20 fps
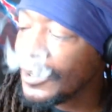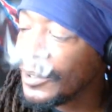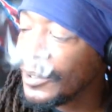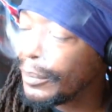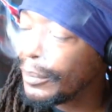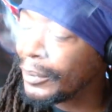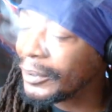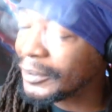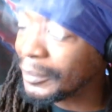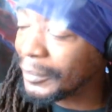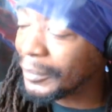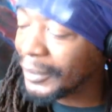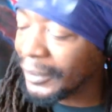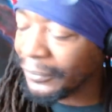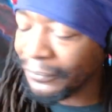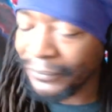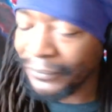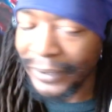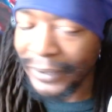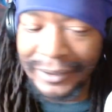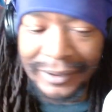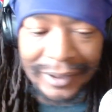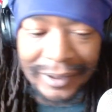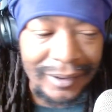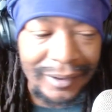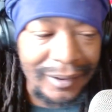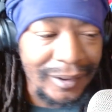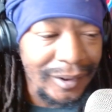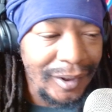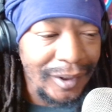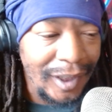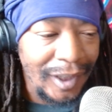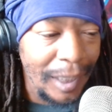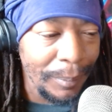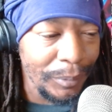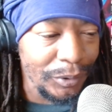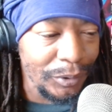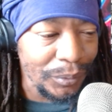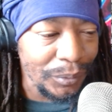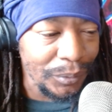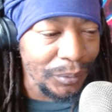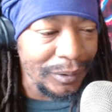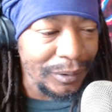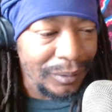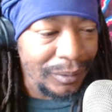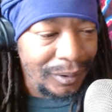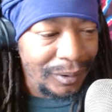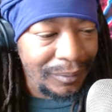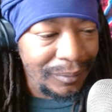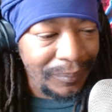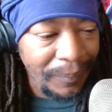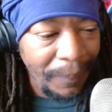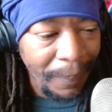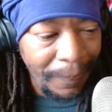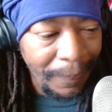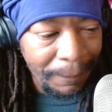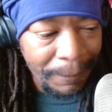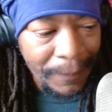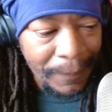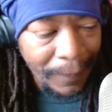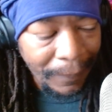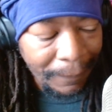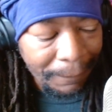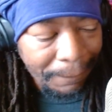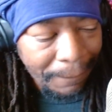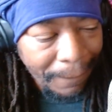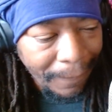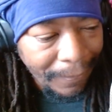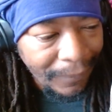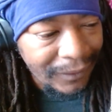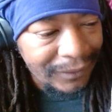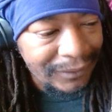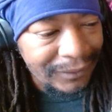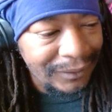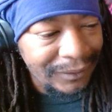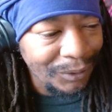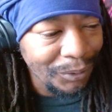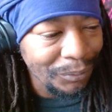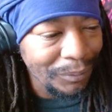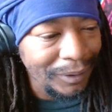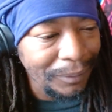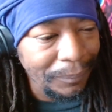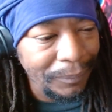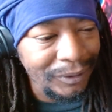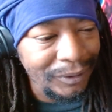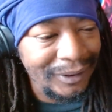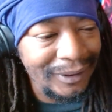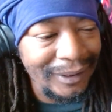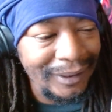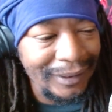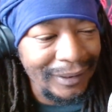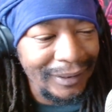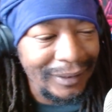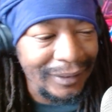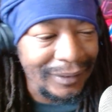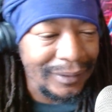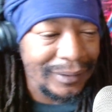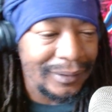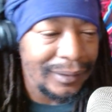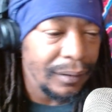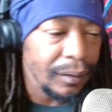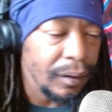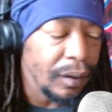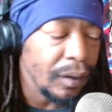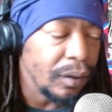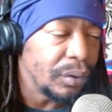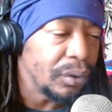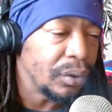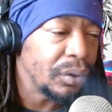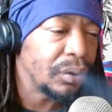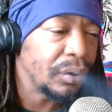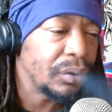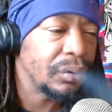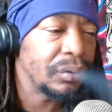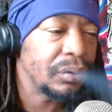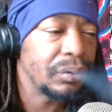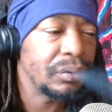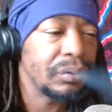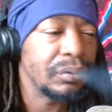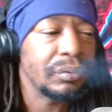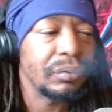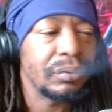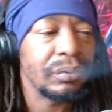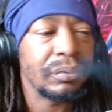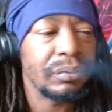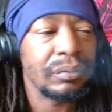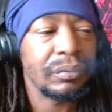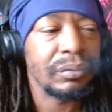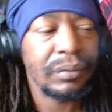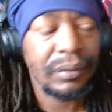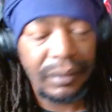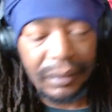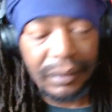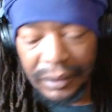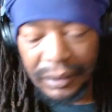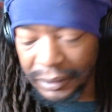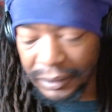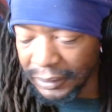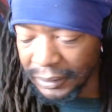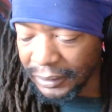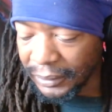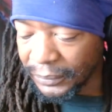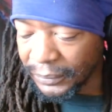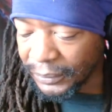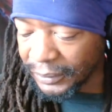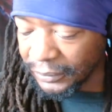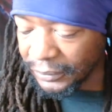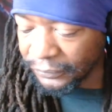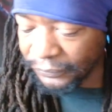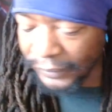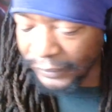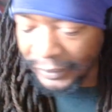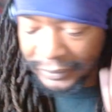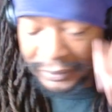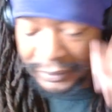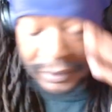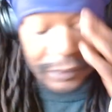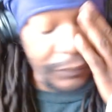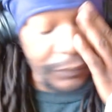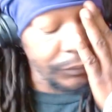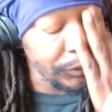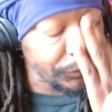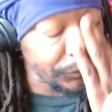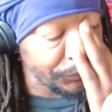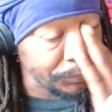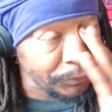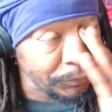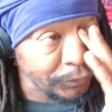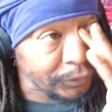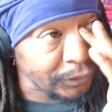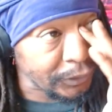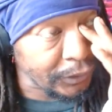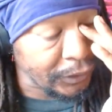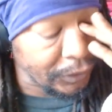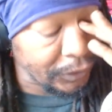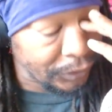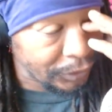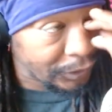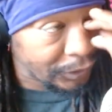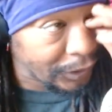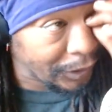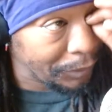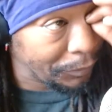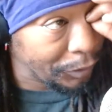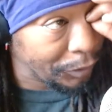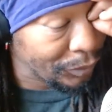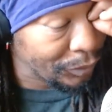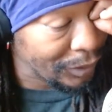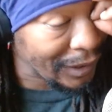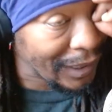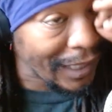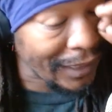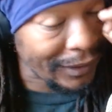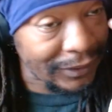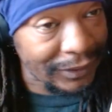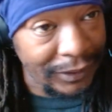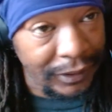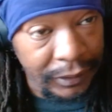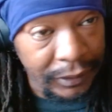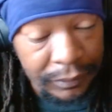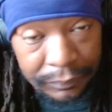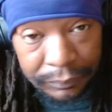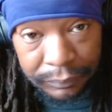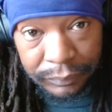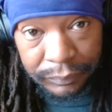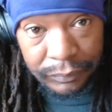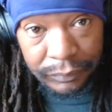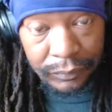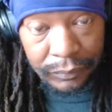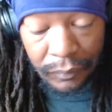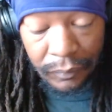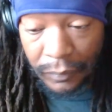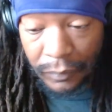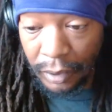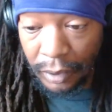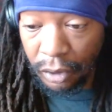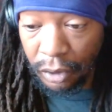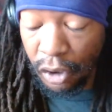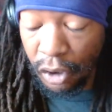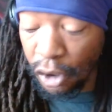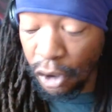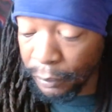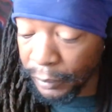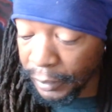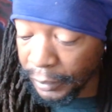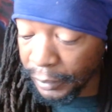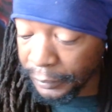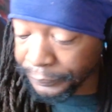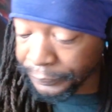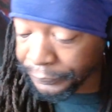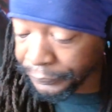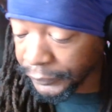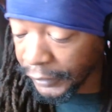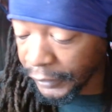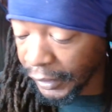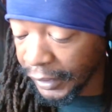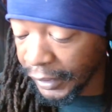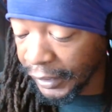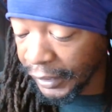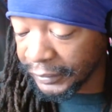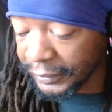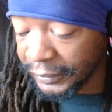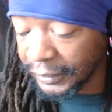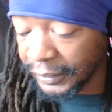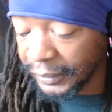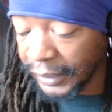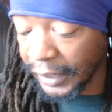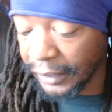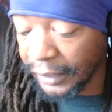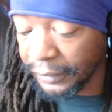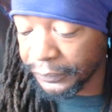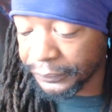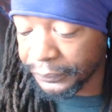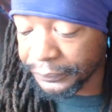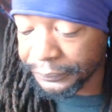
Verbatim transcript: What are some of the effects that happens when we consuming the Myrcenes? Well, the effects of Myrcene are said to be relaxing, calming, and sedative.